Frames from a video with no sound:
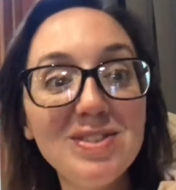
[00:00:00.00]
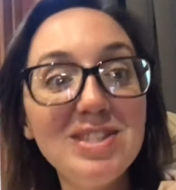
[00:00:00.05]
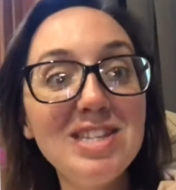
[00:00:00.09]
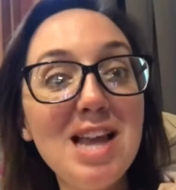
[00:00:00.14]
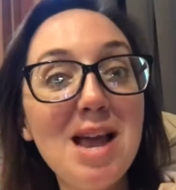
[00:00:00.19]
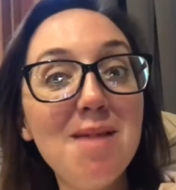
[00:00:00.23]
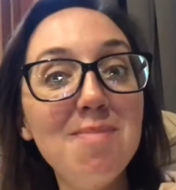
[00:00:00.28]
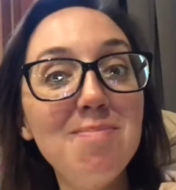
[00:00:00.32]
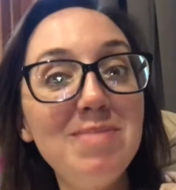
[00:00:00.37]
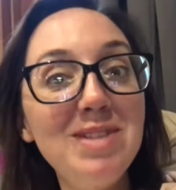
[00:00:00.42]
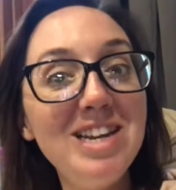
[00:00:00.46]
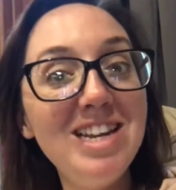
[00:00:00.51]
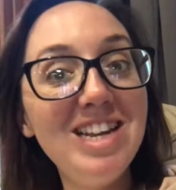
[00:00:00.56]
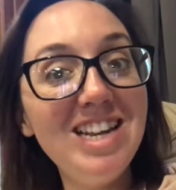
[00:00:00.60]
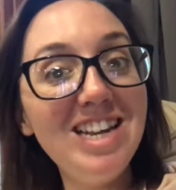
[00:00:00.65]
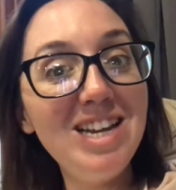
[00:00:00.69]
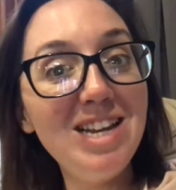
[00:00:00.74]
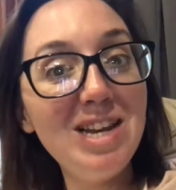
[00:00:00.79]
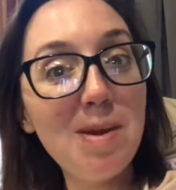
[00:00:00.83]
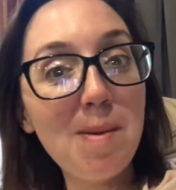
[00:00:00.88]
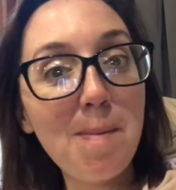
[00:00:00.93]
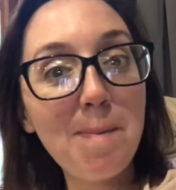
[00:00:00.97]
what's
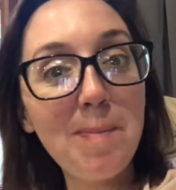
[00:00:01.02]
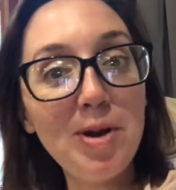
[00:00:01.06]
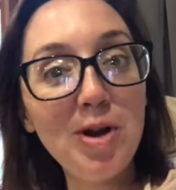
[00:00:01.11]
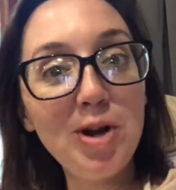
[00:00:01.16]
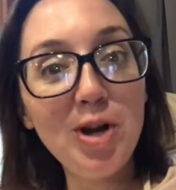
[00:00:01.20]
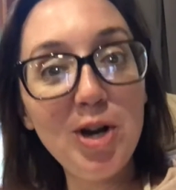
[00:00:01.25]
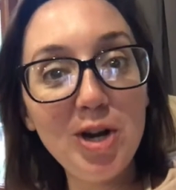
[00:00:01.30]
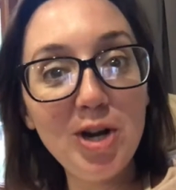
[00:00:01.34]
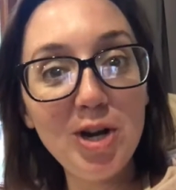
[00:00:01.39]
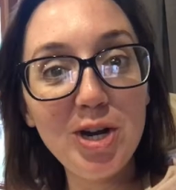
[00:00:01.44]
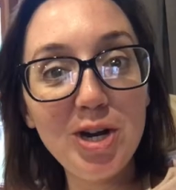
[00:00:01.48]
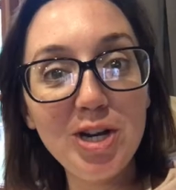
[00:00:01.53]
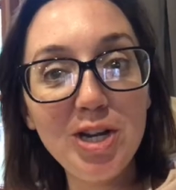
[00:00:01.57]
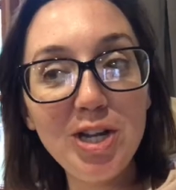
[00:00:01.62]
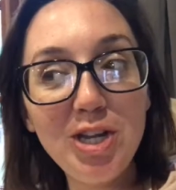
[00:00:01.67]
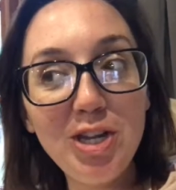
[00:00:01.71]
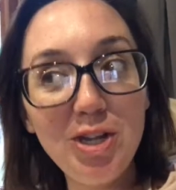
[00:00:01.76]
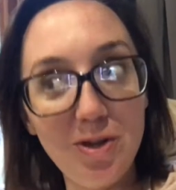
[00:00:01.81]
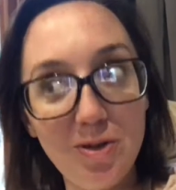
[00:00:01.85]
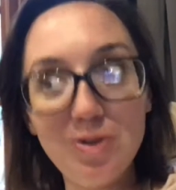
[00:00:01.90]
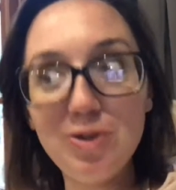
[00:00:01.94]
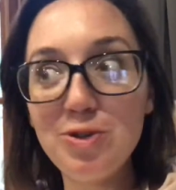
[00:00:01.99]
happening per
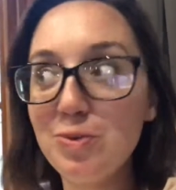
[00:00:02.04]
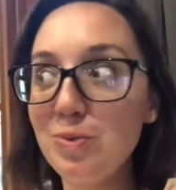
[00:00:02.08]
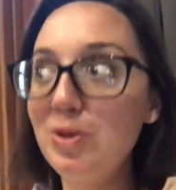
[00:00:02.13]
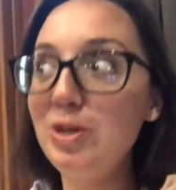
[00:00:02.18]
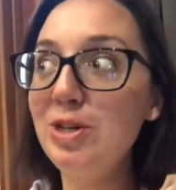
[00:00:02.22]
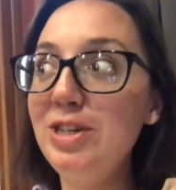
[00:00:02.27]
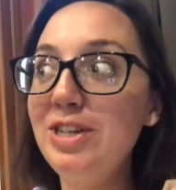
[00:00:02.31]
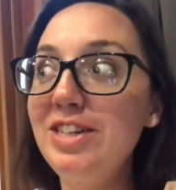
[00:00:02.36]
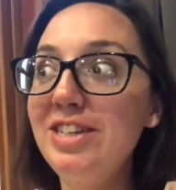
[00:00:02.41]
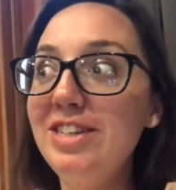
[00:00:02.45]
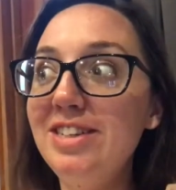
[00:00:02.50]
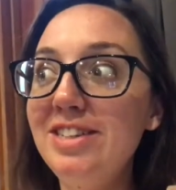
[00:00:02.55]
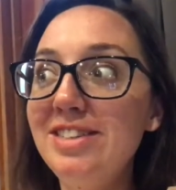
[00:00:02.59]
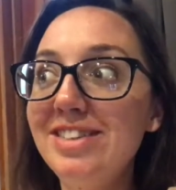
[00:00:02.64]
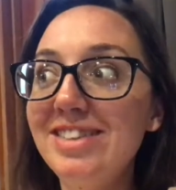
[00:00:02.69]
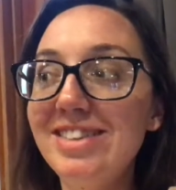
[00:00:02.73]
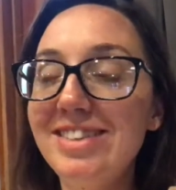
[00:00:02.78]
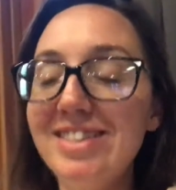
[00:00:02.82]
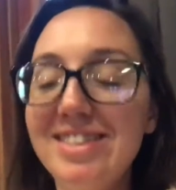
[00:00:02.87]
usual.